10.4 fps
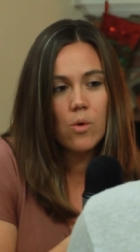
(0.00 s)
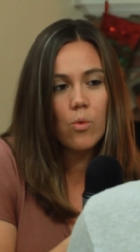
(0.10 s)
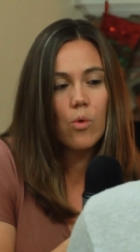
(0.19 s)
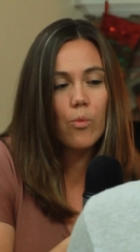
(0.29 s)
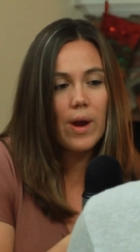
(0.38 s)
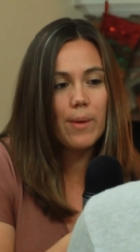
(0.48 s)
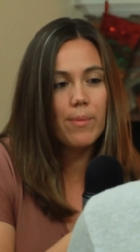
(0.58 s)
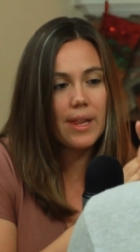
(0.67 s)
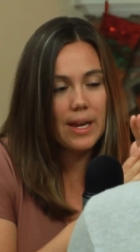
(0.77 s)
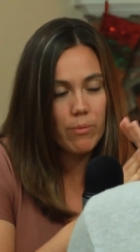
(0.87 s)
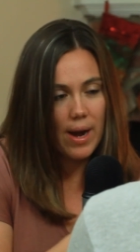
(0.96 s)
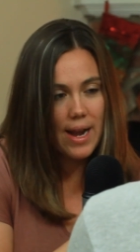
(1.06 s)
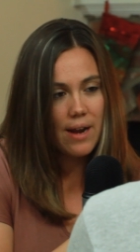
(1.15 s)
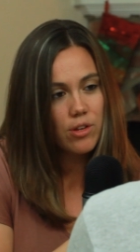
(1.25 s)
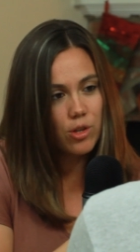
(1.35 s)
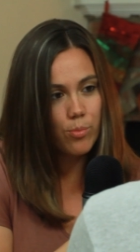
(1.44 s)
Well, right, but like right
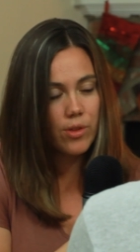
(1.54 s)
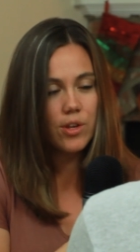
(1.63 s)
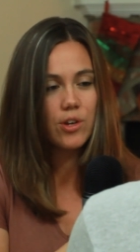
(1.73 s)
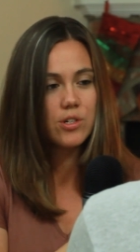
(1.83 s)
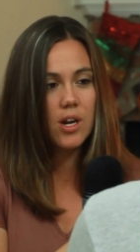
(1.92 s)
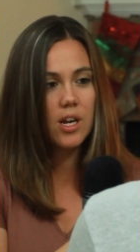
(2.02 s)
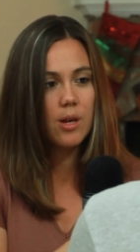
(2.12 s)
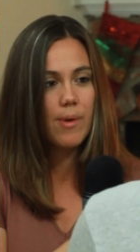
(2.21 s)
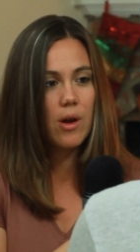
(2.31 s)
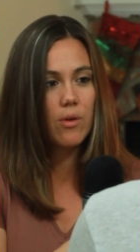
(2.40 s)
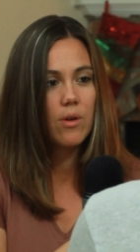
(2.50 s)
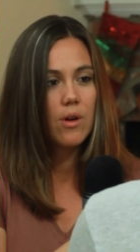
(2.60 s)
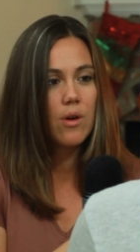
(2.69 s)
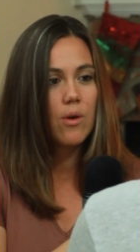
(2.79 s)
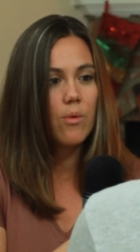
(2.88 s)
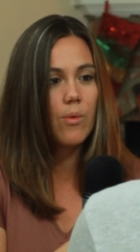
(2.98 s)
after the point that you're talking about
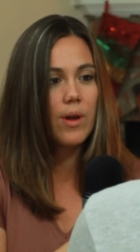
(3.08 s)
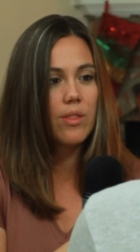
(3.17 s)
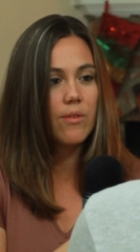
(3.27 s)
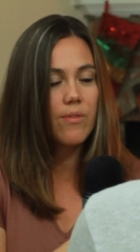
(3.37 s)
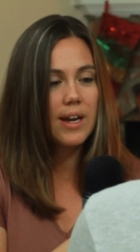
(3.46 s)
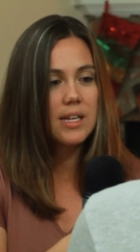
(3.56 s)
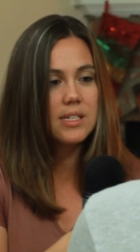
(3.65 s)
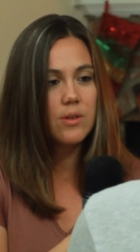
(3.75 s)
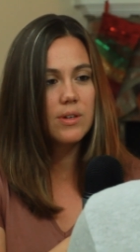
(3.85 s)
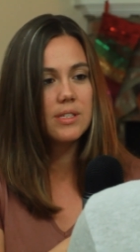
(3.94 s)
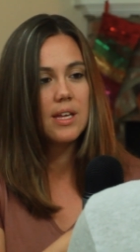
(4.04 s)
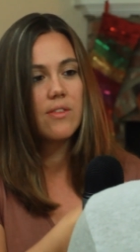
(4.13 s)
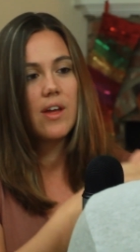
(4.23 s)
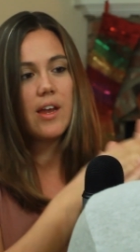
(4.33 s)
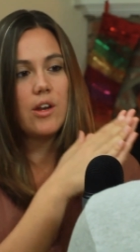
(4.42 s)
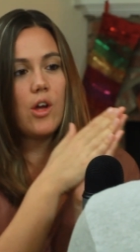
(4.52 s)
with the fighting sequence, and
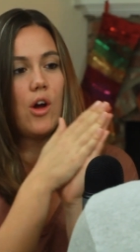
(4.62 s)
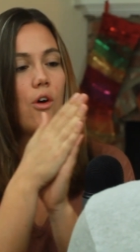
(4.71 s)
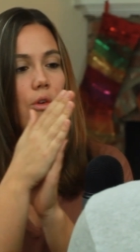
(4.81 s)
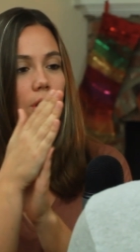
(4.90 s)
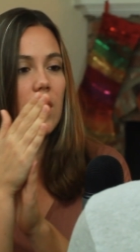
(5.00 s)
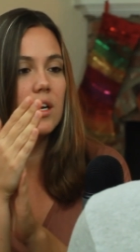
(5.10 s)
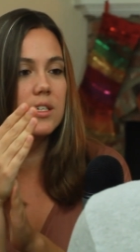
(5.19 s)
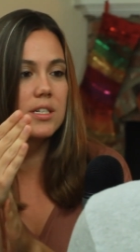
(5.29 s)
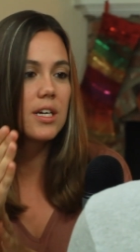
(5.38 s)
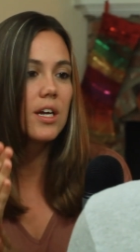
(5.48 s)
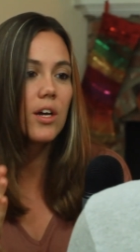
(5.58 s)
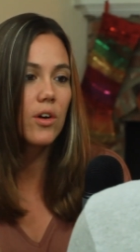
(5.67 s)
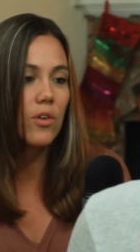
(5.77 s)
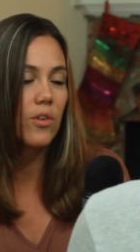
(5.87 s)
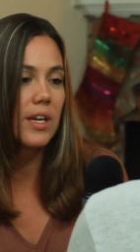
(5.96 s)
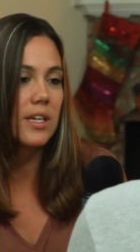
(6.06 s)
then
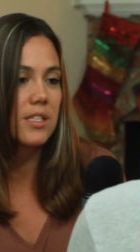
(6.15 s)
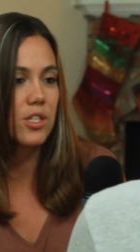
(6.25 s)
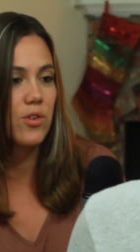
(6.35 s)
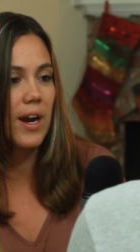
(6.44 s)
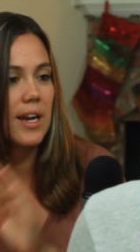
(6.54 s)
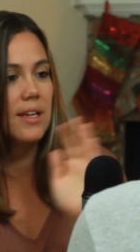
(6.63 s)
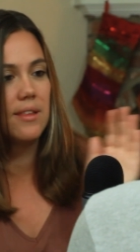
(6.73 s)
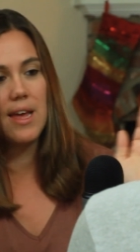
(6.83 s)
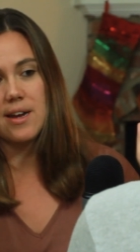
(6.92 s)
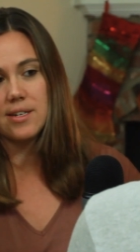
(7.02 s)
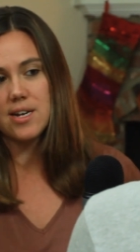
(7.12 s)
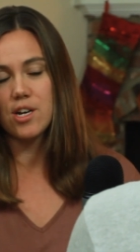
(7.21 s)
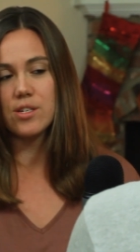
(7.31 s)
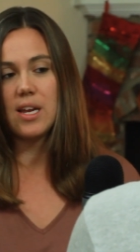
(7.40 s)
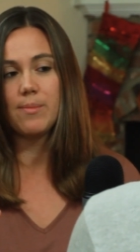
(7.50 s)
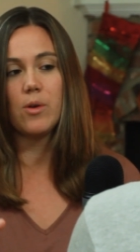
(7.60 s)
until he gets the trident, that
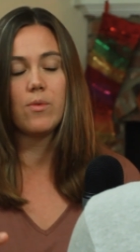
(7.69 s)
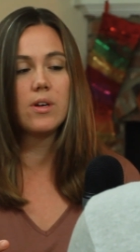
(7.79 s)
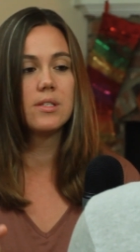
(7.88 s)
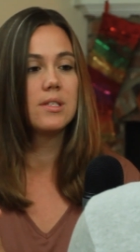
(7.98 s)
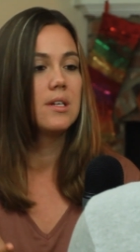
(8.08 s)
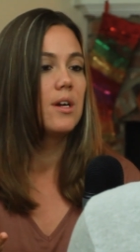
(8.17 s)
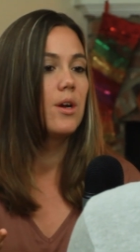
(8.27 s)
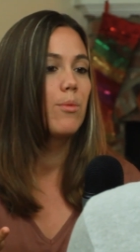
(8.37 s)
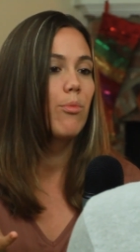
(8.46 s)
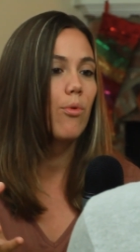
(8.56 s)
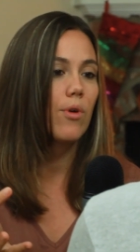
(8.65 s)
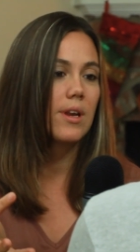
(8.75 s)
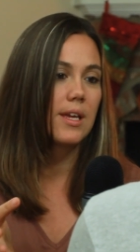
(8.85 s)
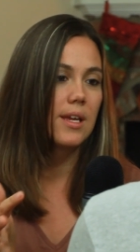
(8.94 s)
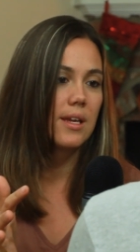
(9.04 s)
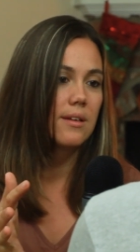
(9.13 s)
entire segment was
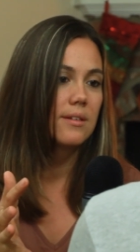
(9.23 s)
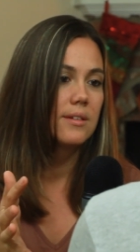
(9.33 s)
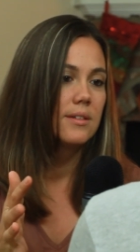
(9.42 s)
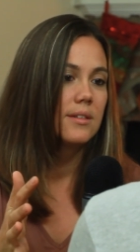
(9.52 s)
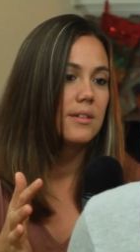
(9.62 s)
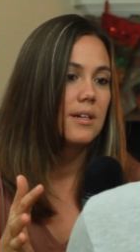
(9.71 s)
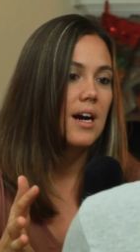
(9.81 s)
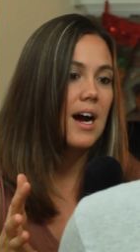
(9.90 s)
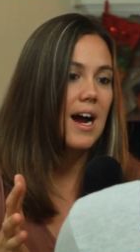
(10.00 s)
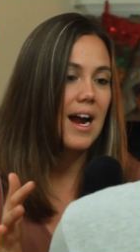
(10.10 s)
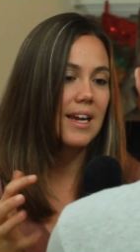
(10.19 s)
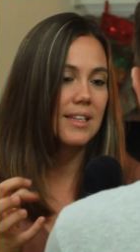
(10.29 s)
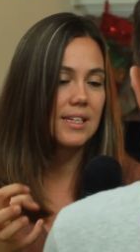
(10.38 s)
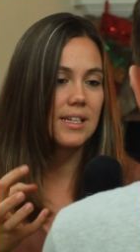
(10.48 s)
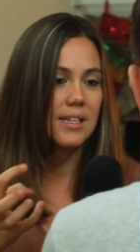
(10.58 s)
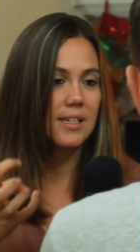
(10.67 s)
pretty
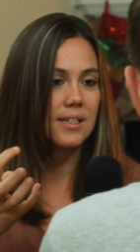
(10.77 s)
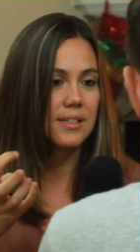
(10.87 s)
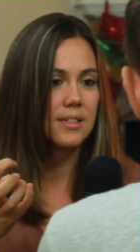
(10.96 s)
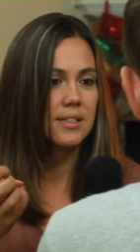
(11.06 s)
highly